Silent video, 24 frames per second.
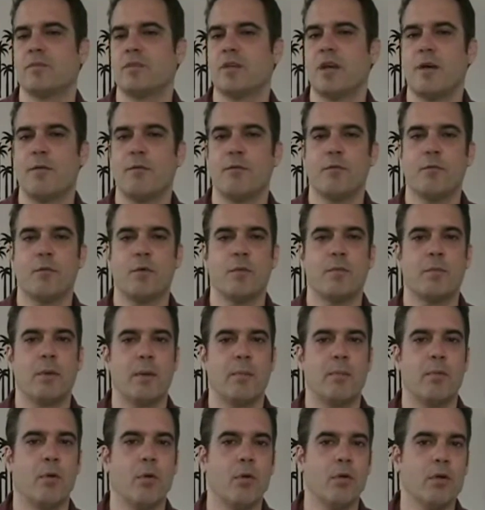Tough with
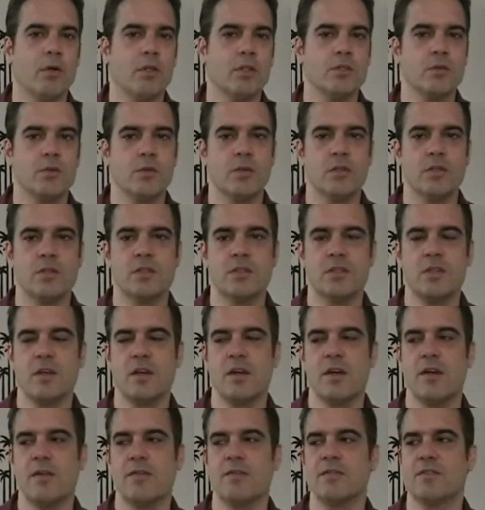bipolar disorder
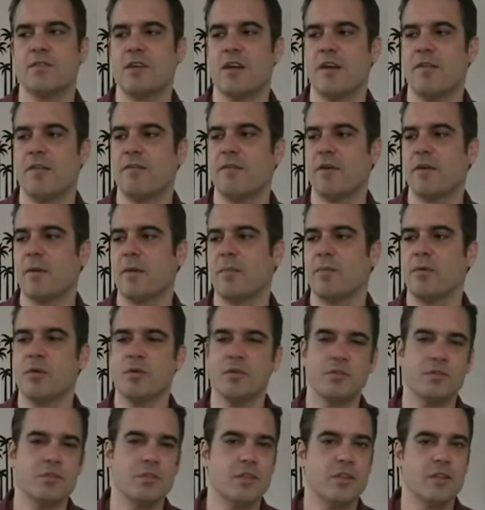stuff, tough on a
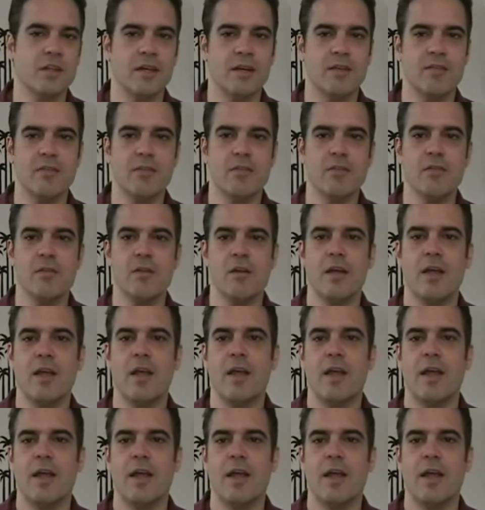personal level,